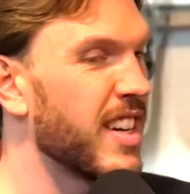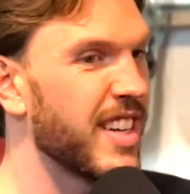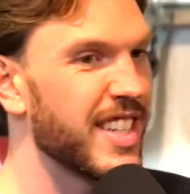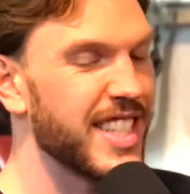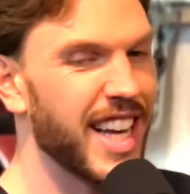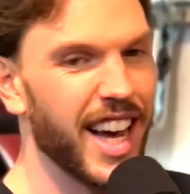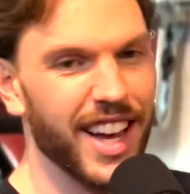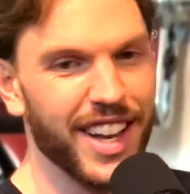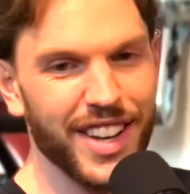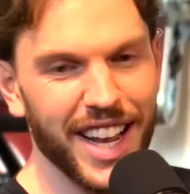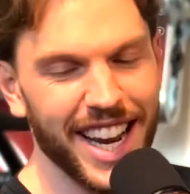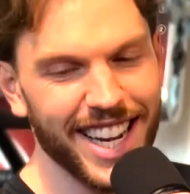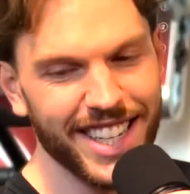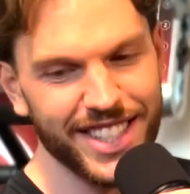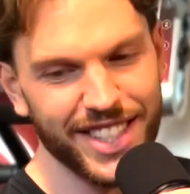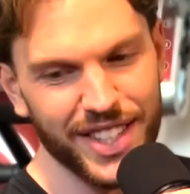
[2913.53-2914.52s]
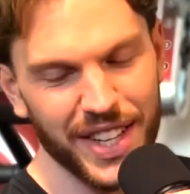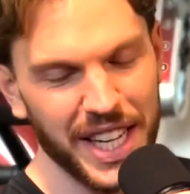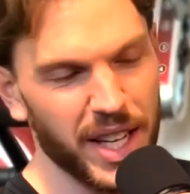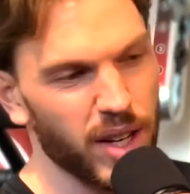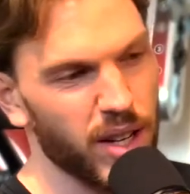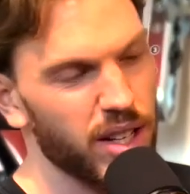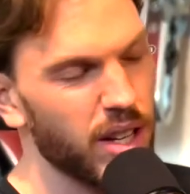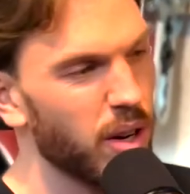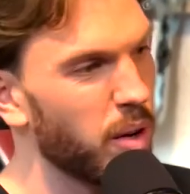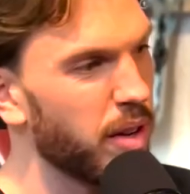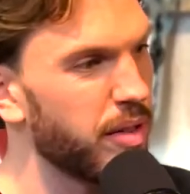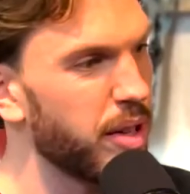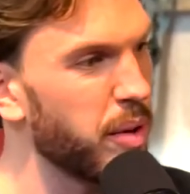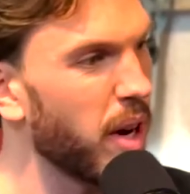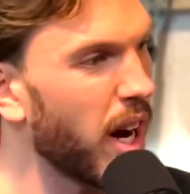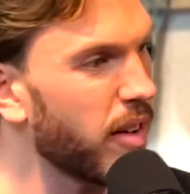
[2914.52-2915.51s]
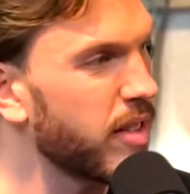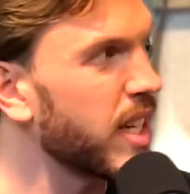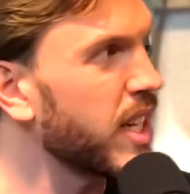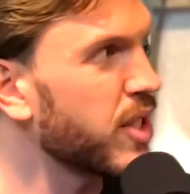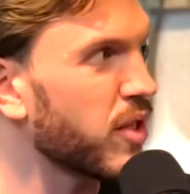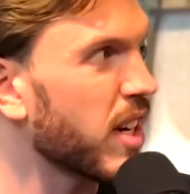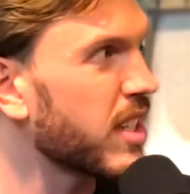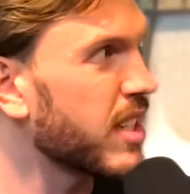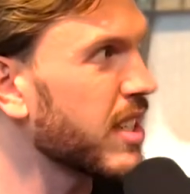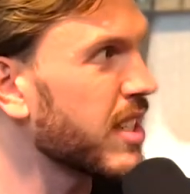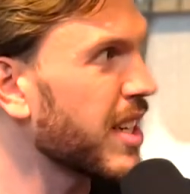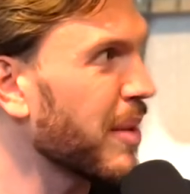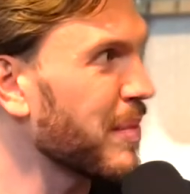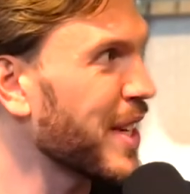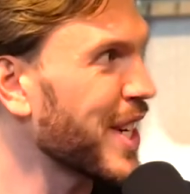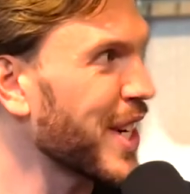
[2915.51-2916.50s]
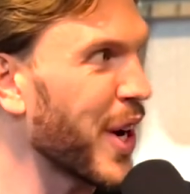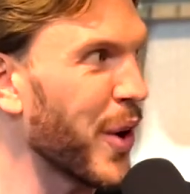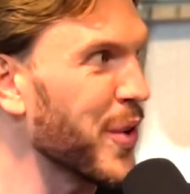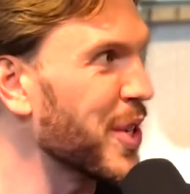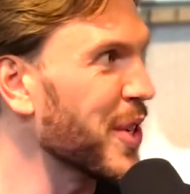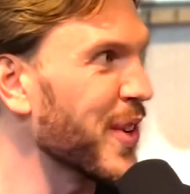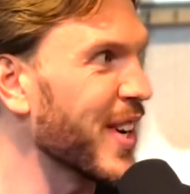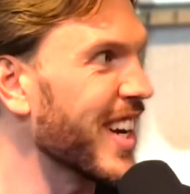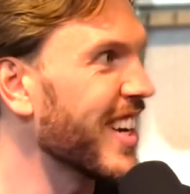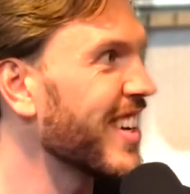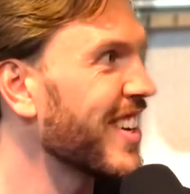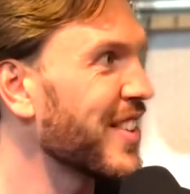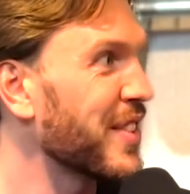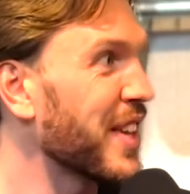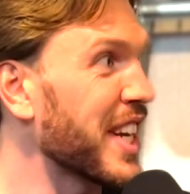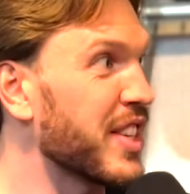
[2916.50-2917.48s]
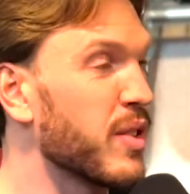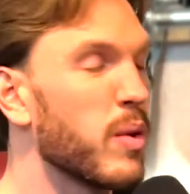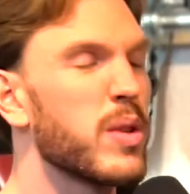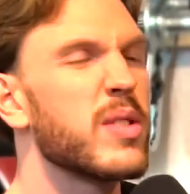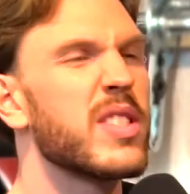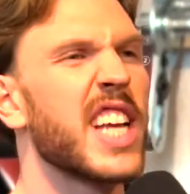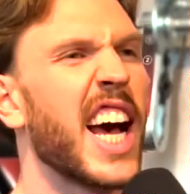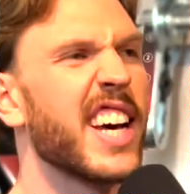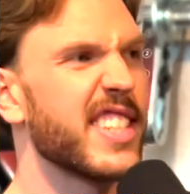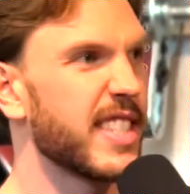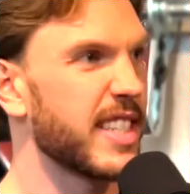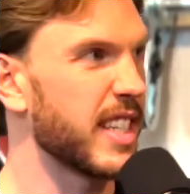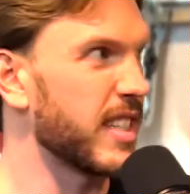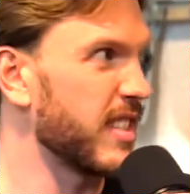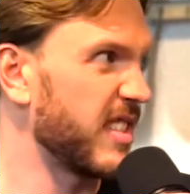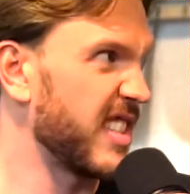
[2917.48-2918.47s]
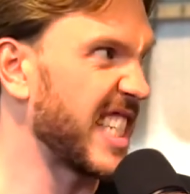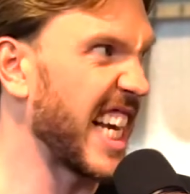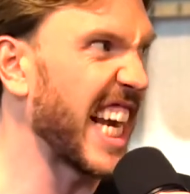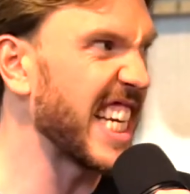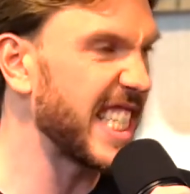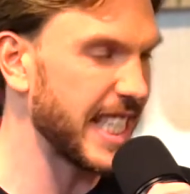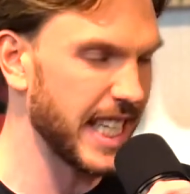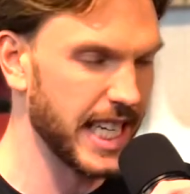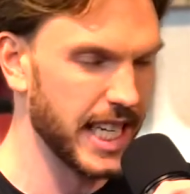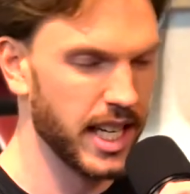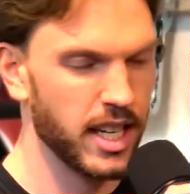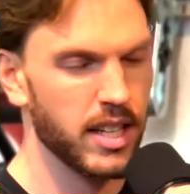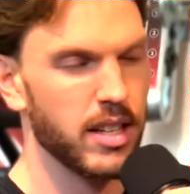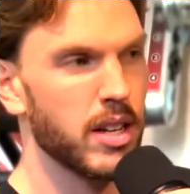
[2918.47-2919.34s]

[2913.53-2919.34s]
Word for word: Yeah, and it's like, yo, if you have an interest in something, go do it. Yeah. Like, test it, taste it.